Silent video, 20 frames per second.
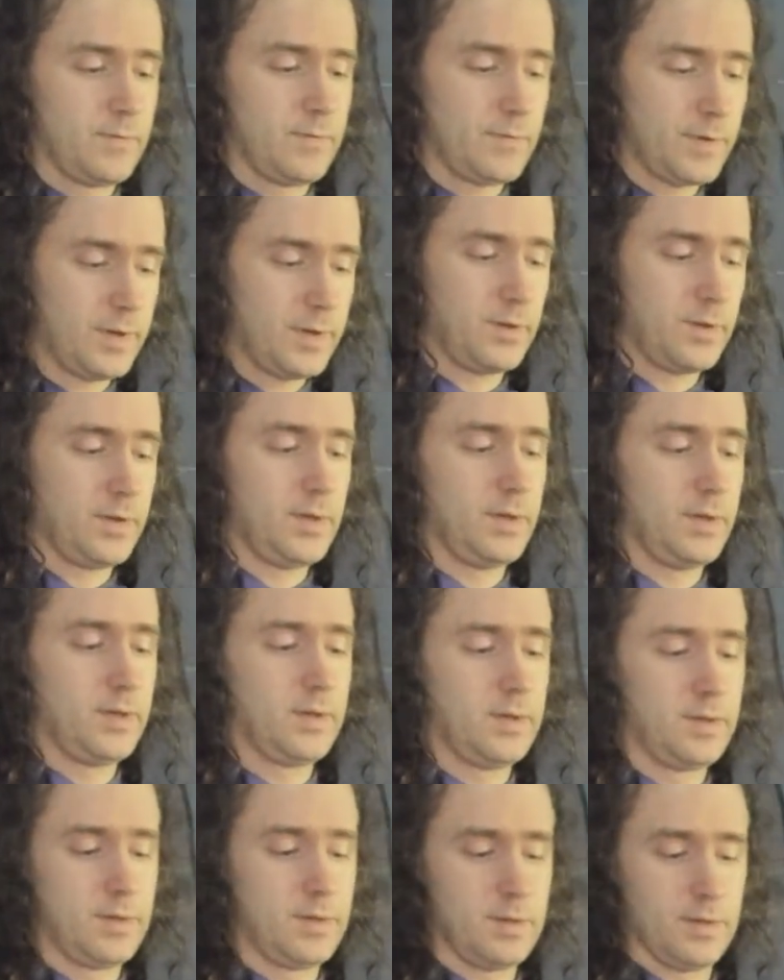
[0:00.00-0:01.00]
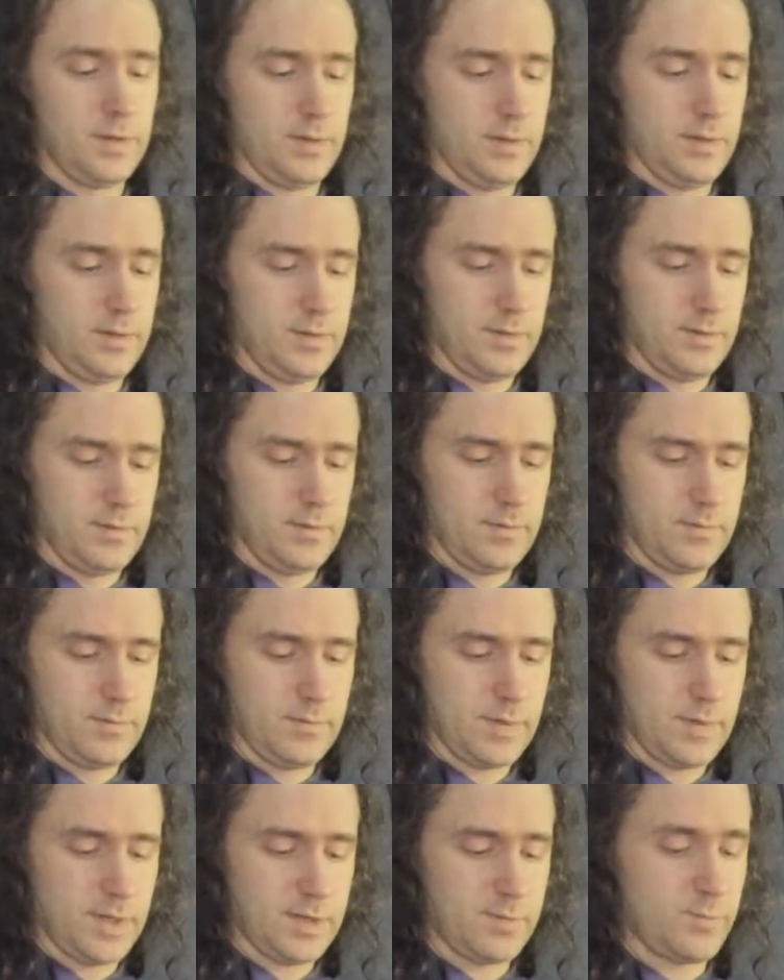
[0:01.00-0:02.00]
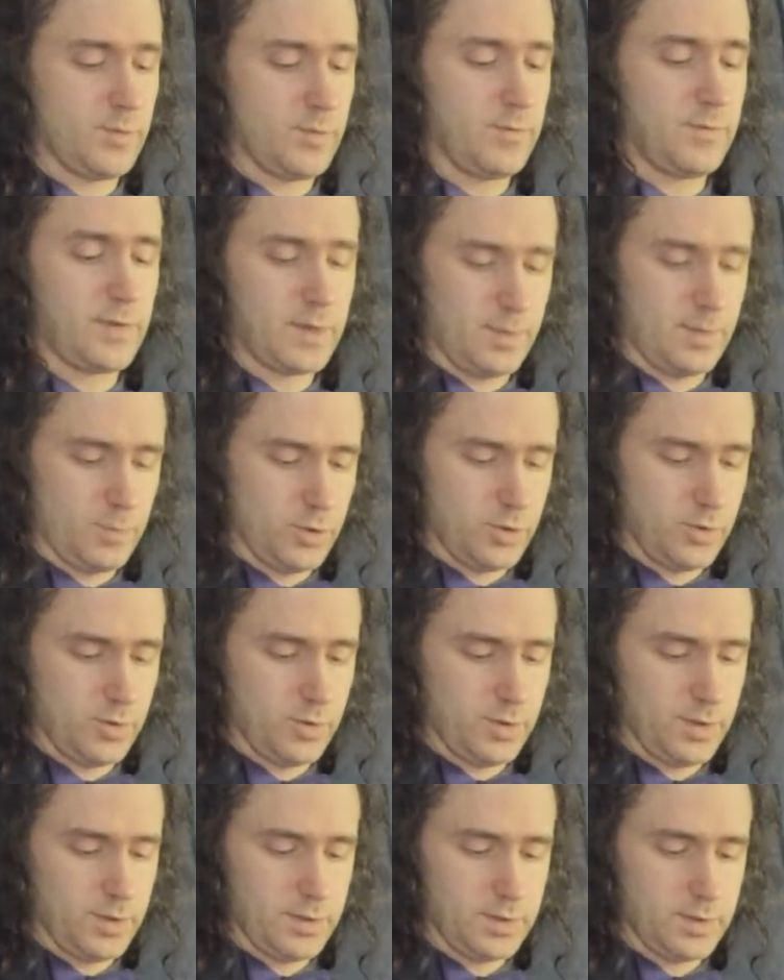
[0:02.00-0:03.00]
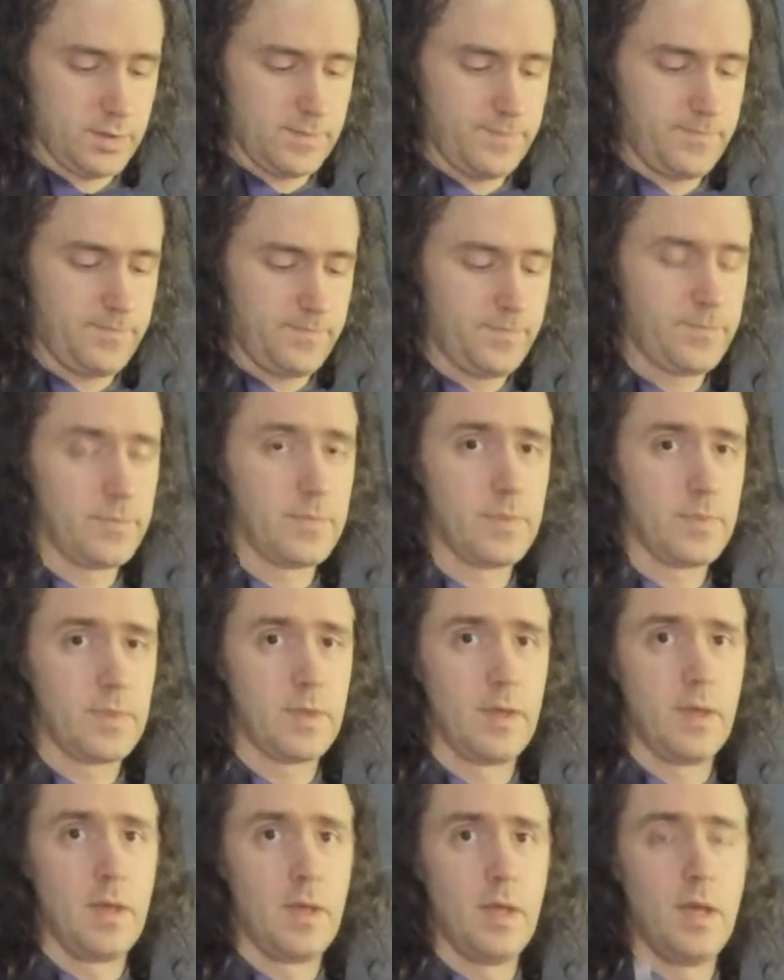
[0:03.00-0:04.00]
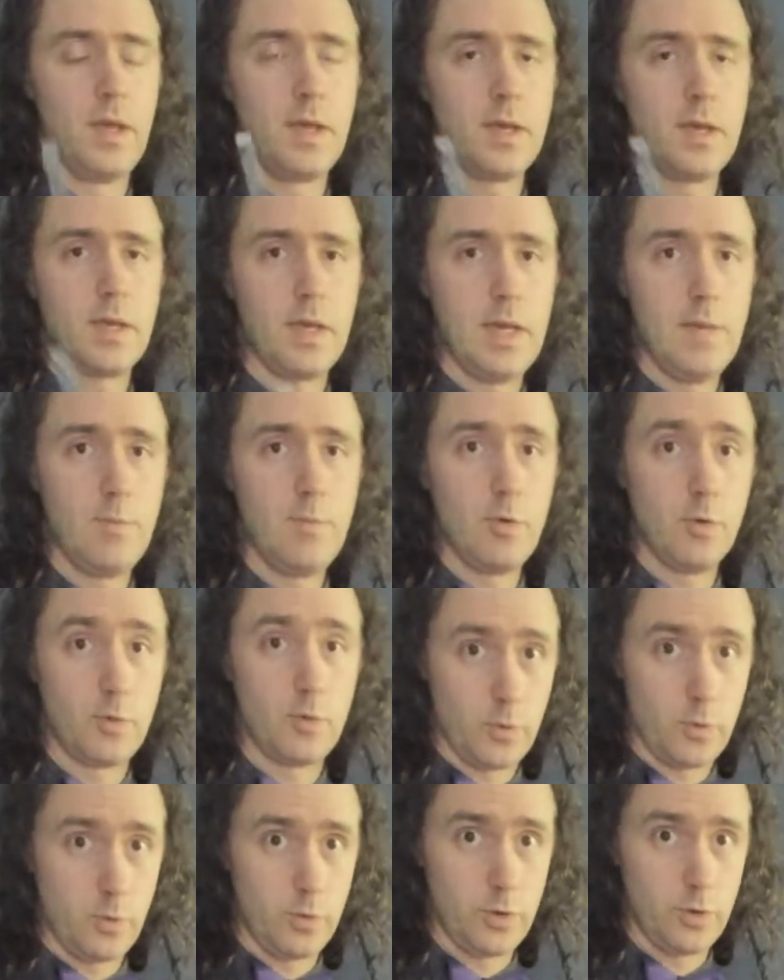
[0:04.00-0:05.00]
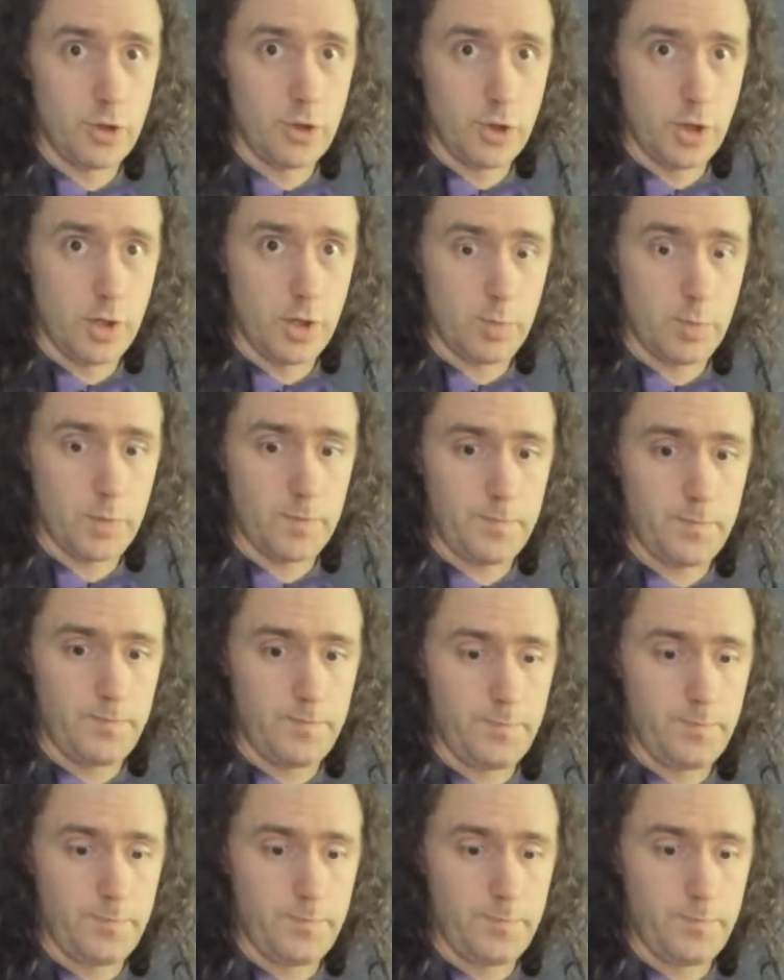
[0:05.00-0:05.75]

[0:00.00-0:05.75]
Finally, last but very much not least, keep your tools sharp.